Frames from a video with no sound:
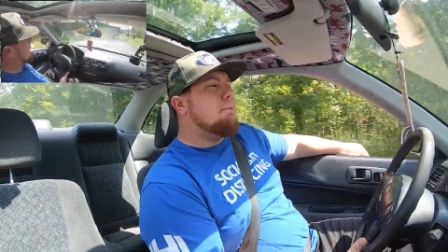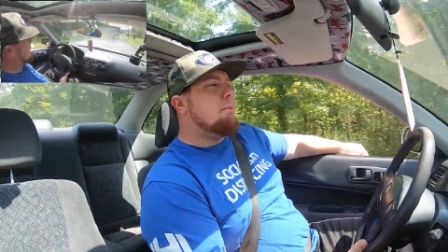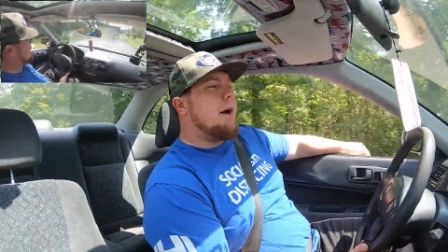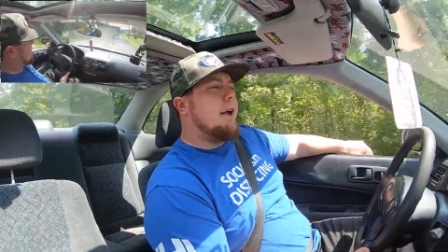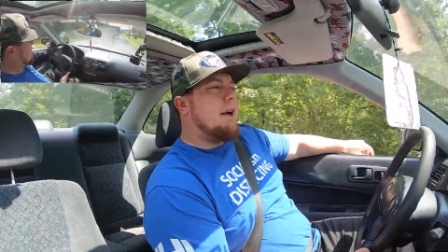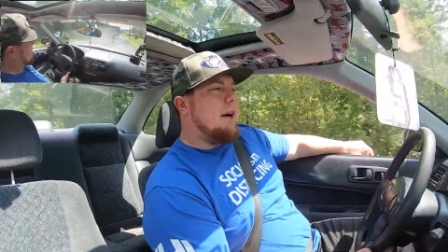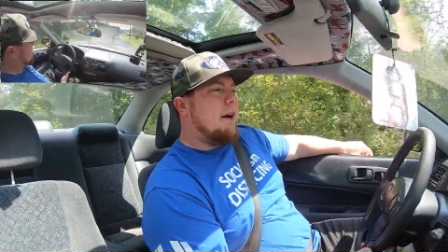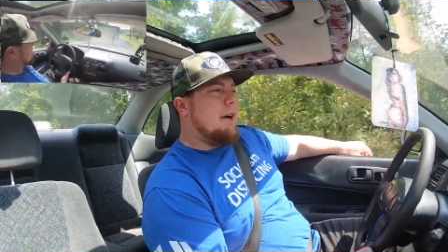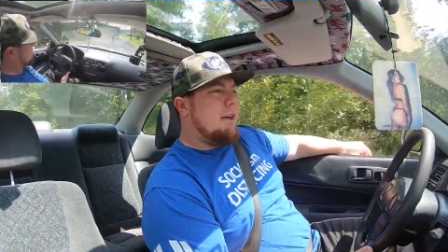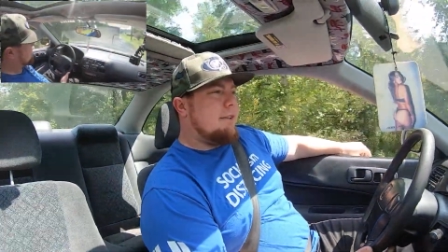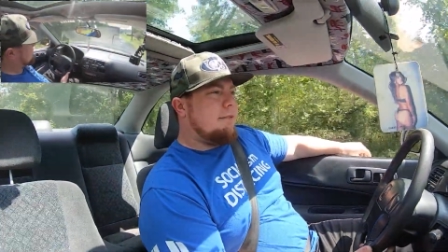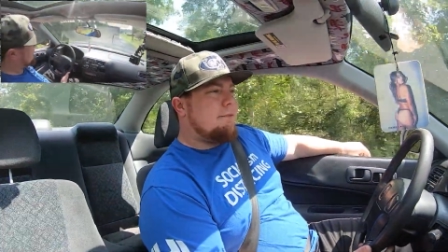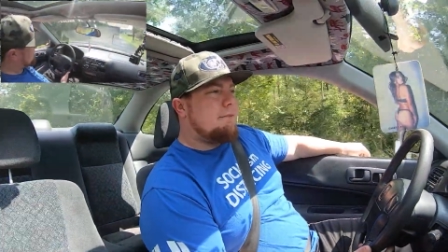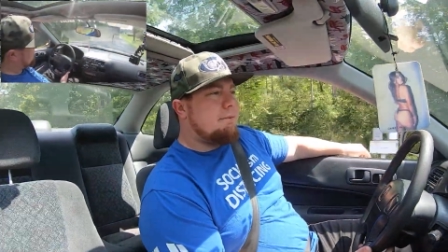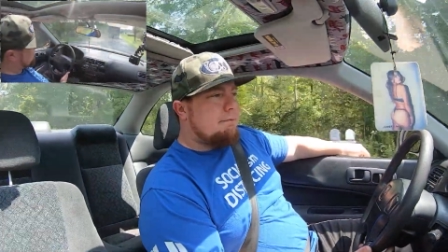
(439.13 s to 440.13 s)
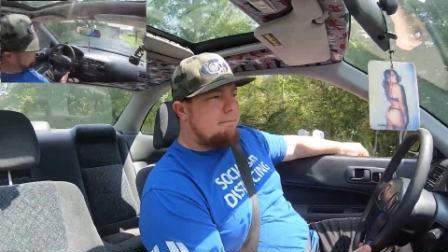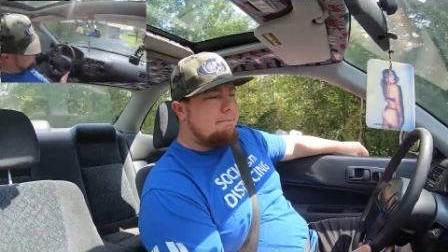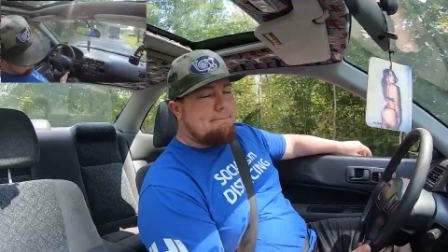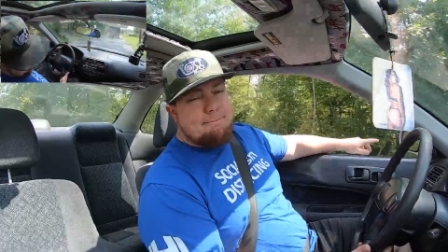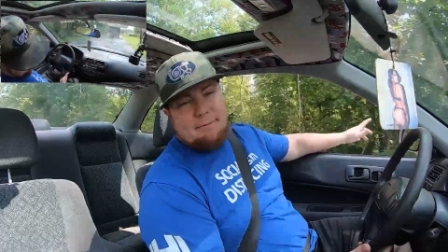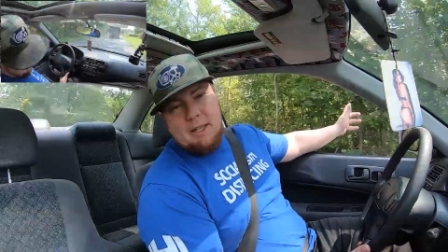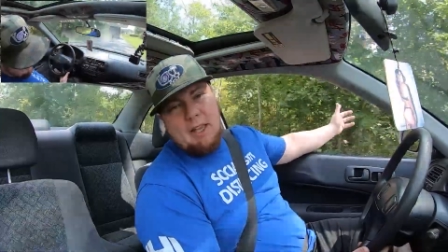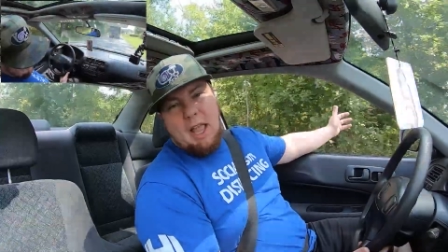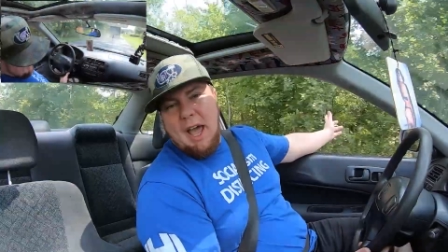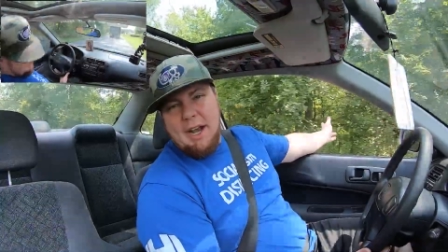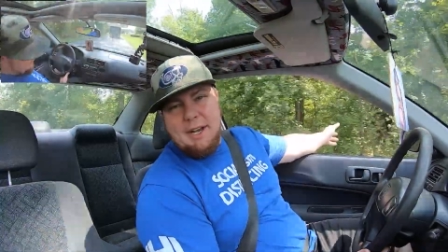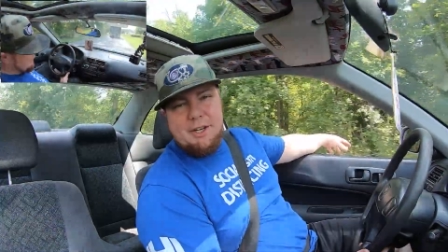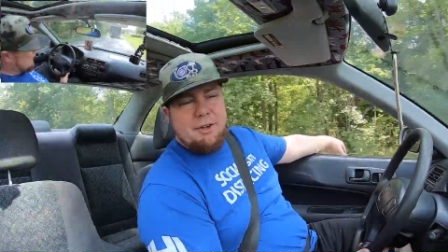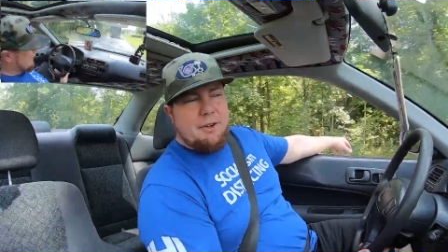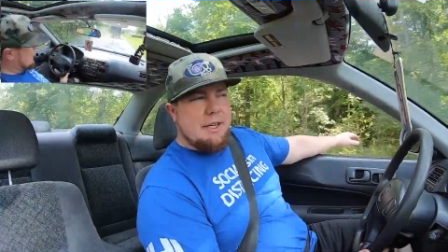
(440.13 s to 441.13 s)
But I
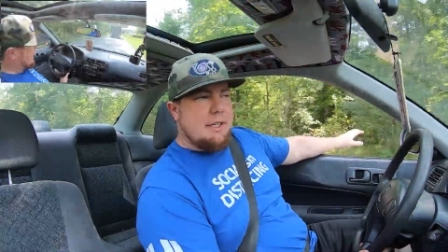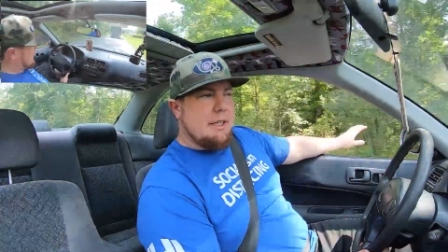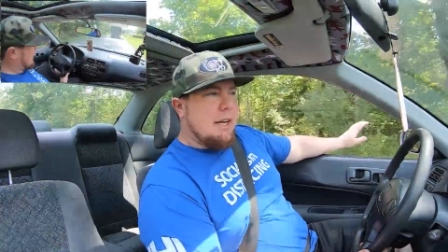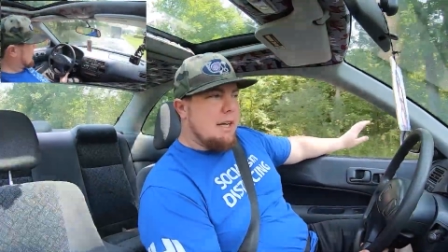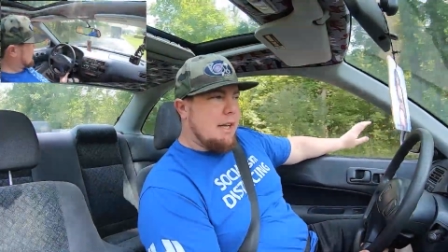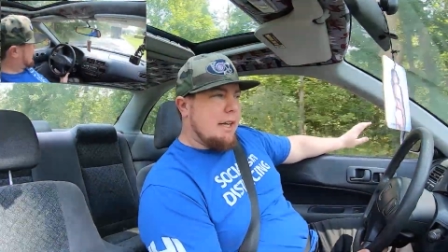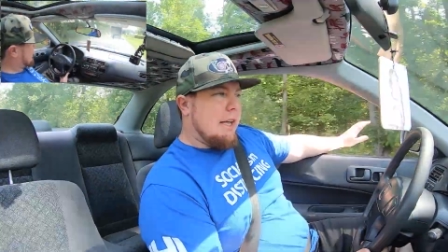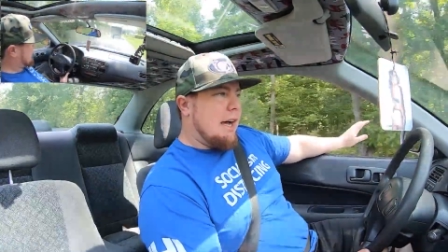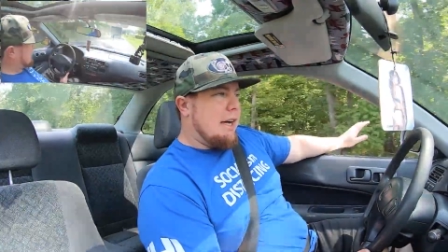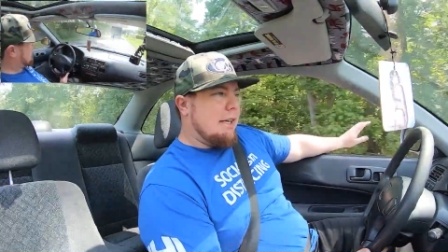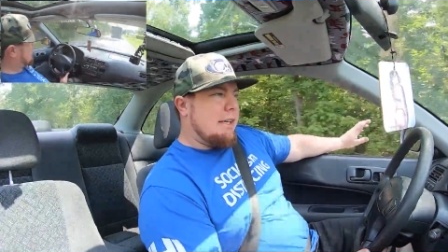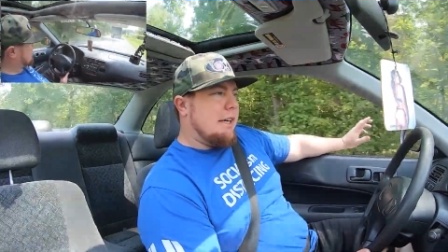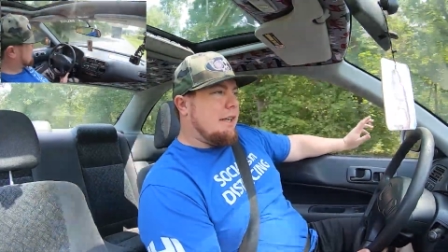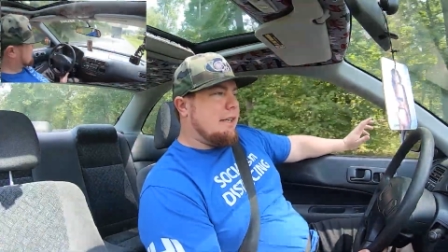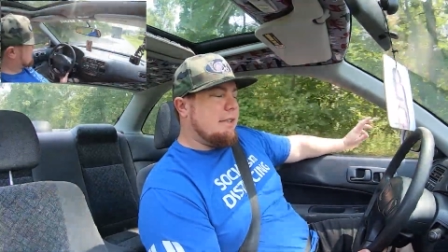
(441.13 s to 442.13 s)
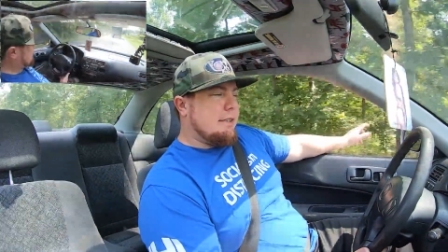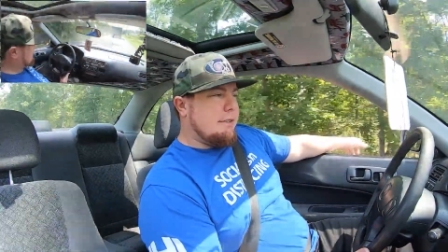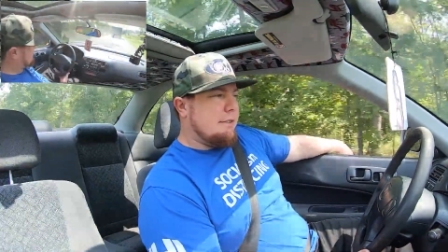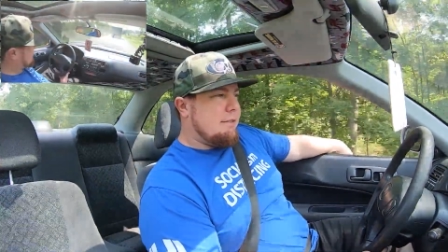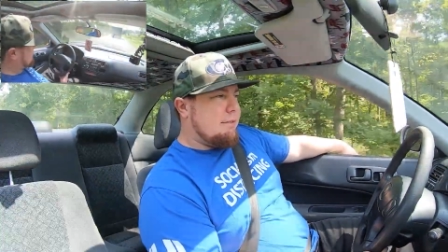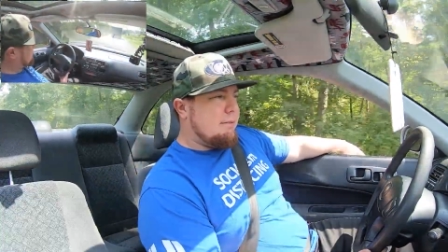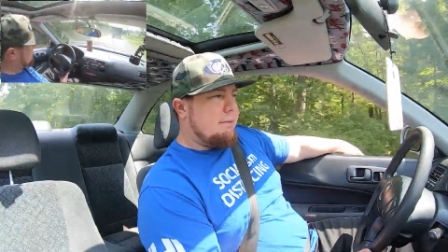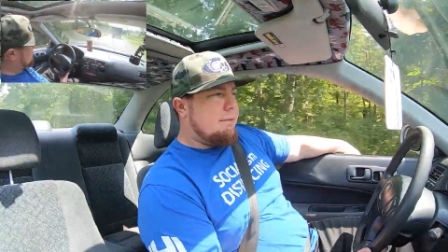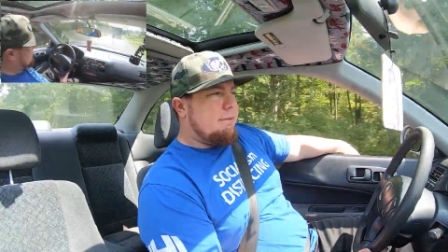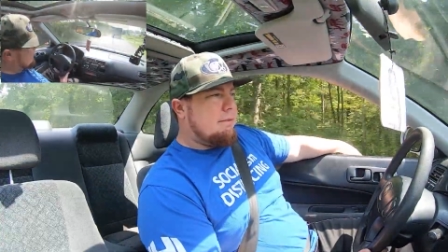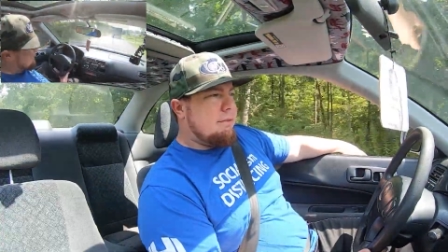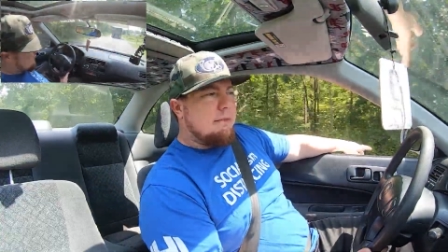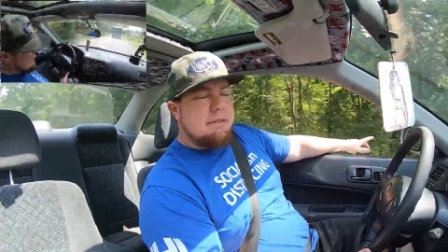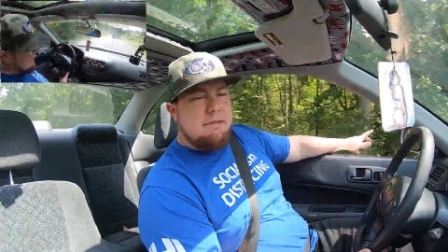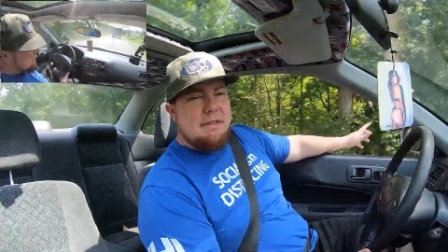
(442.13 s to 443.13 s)
didn't do it. I
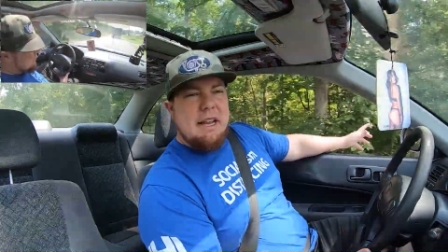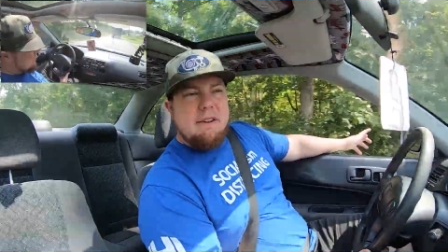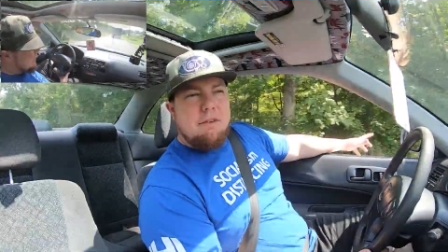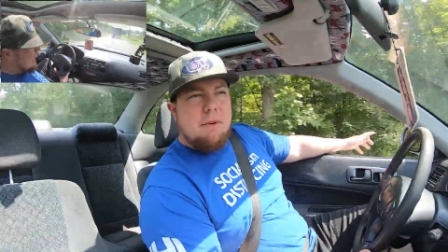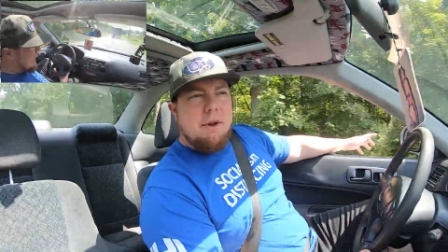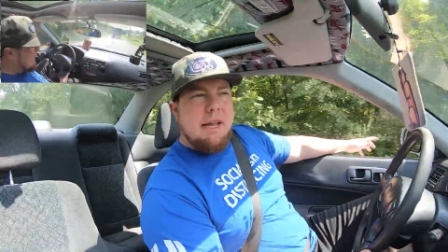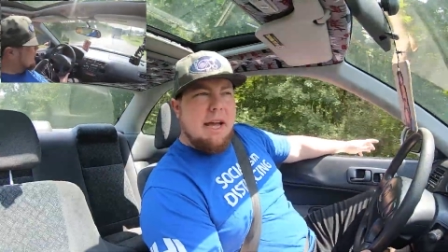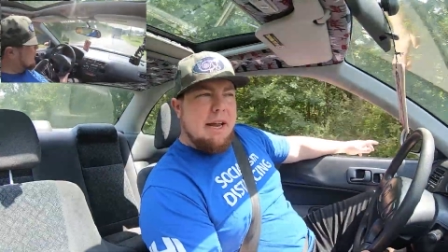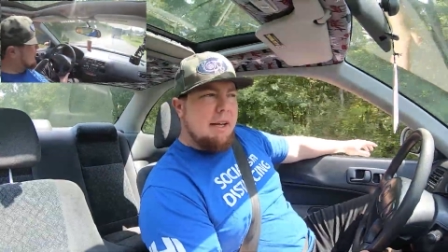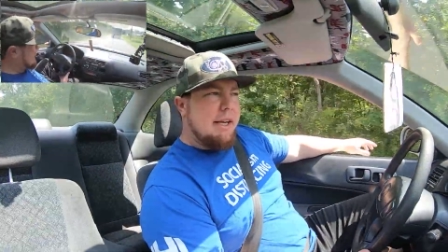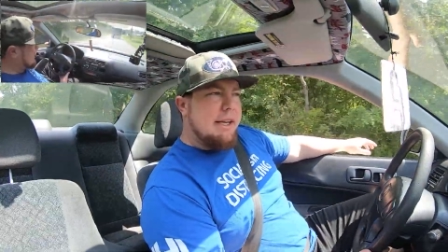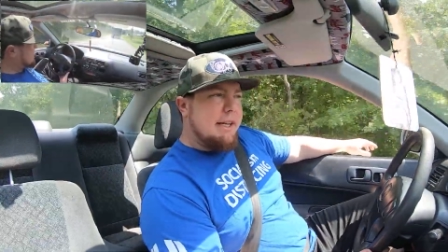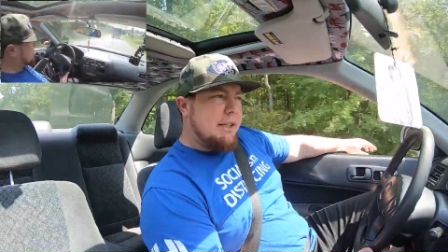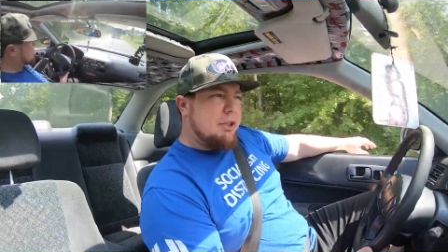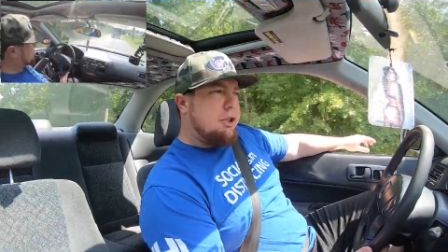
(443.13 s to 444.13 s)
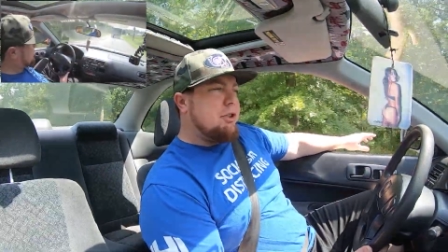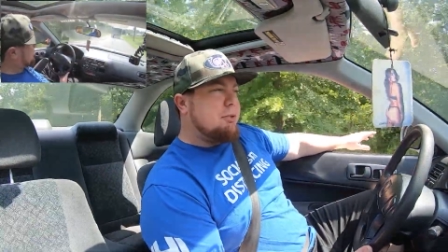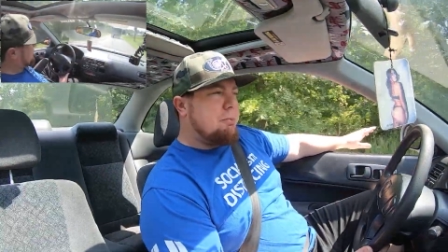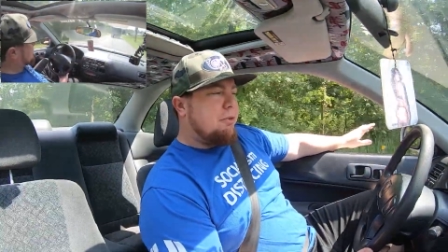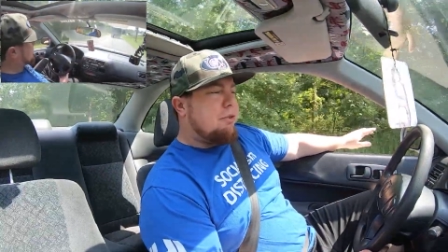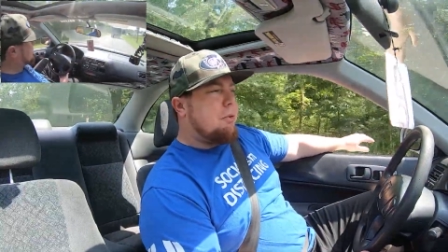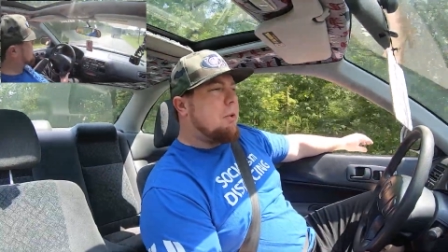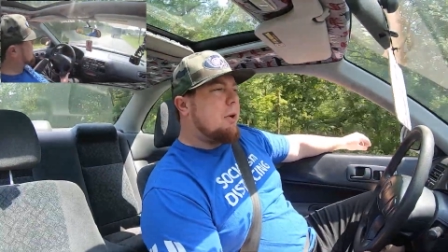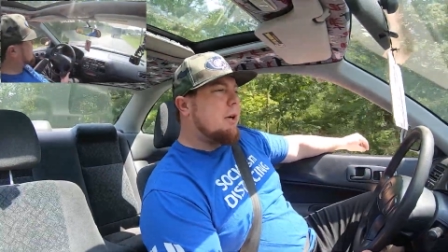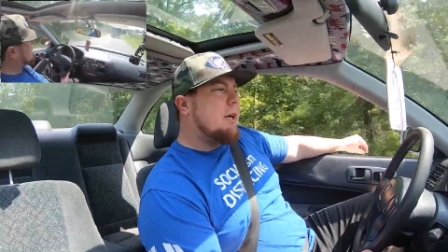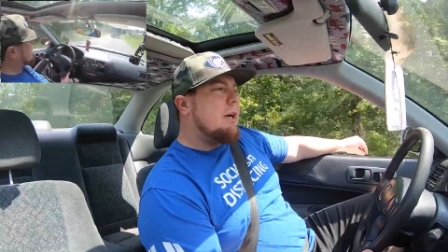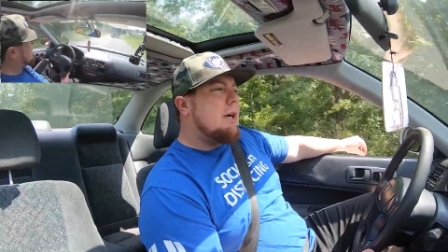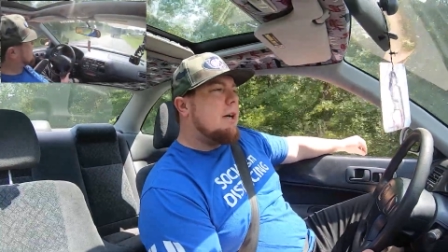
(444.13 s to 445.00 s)
never really had leak issues before,